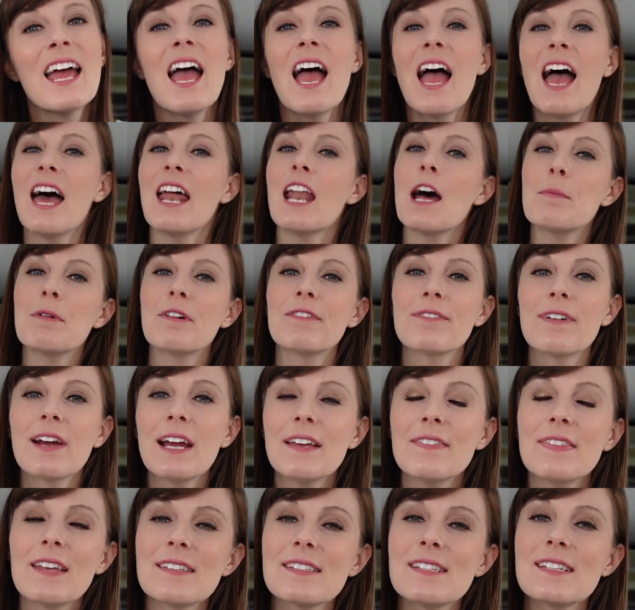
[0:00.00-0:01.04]
And I'm
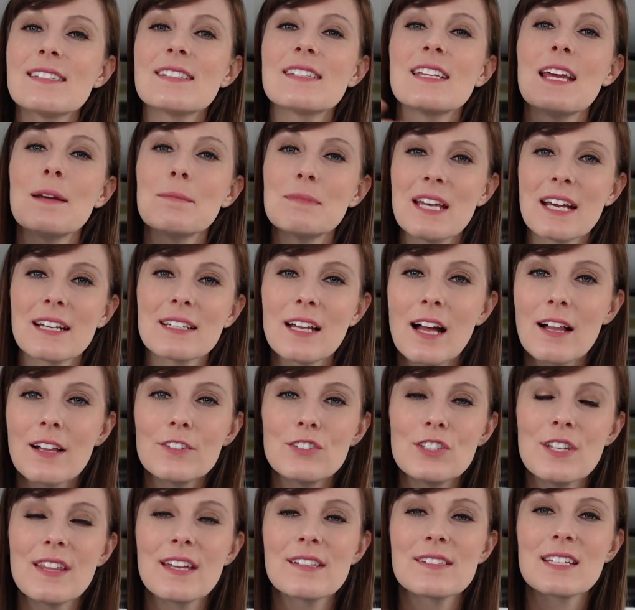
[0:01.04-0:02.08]
afraid that's the same
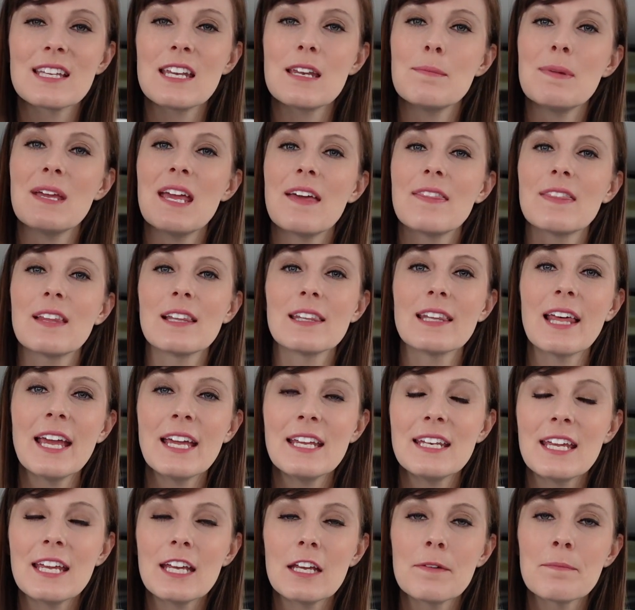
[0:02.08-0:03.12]
technology that's going to be in the
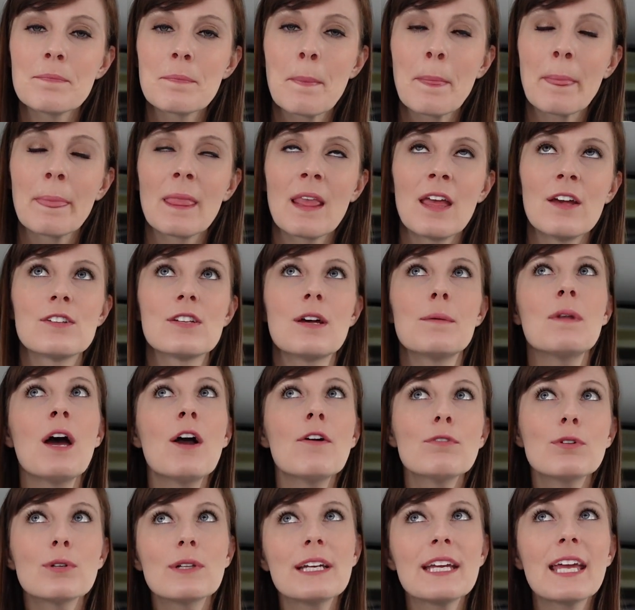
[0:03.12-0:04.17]
Lightning. So I'm
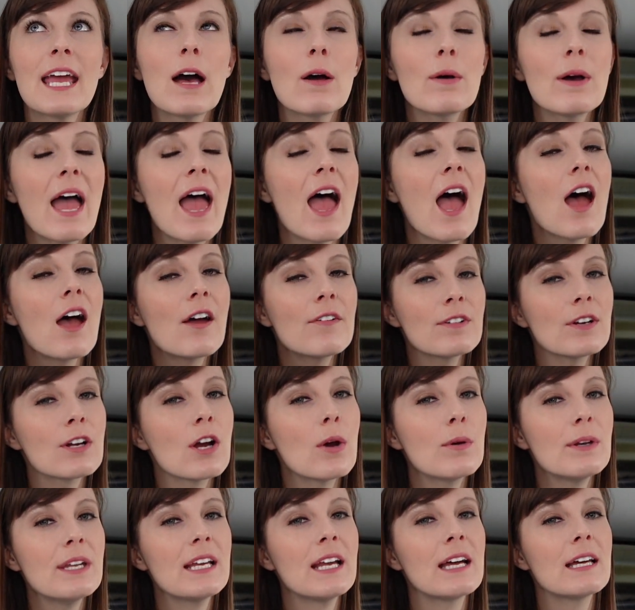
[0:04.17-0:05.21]
not ruling out ever
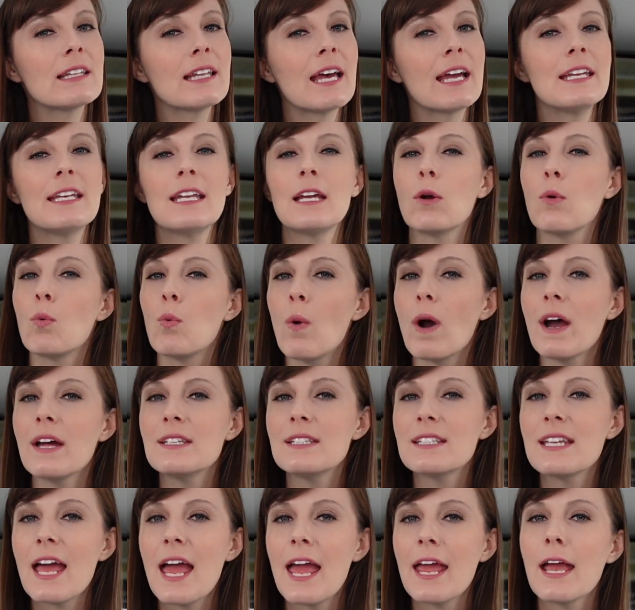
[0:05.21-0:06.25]
owning a Lightning
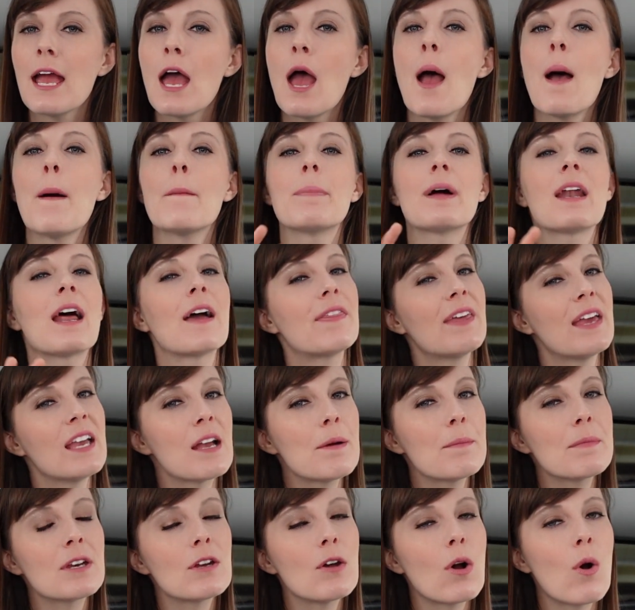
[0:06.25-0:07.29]
one day, but I think
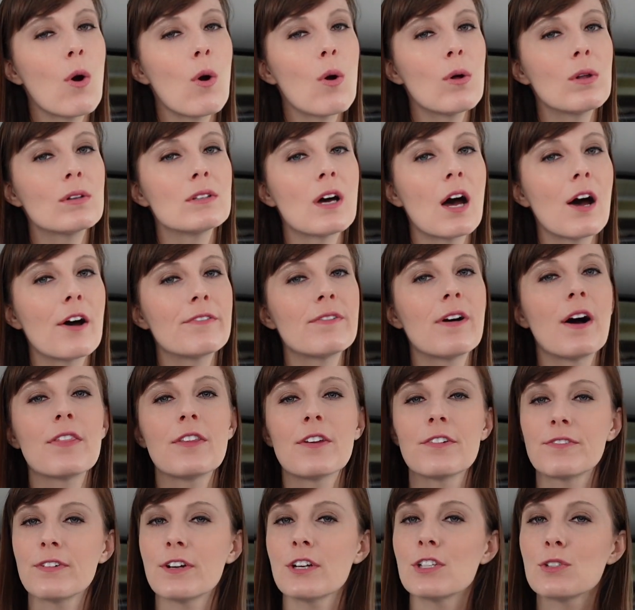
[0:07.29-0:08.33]
I'm going to hold off on
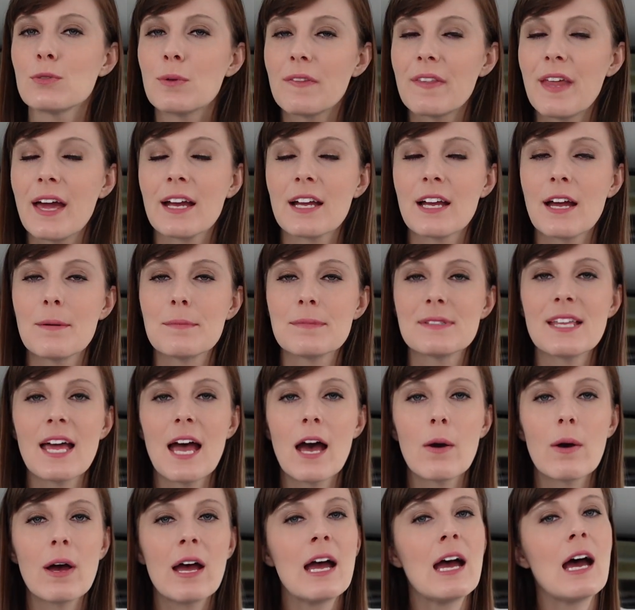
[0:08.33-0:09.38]
the first one that comes
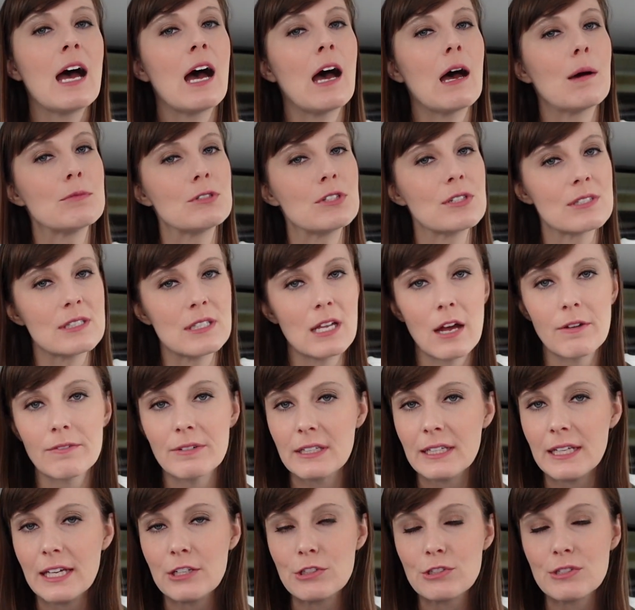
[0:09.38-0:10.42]
out. I'm just not
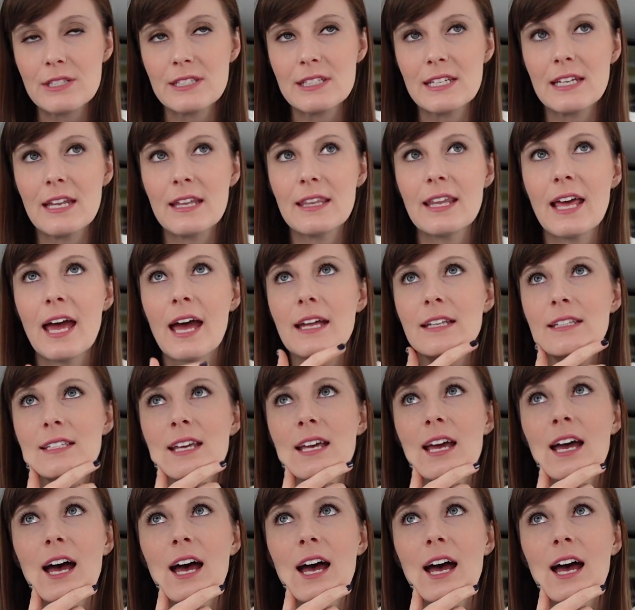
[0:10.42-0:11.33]
real interested in that.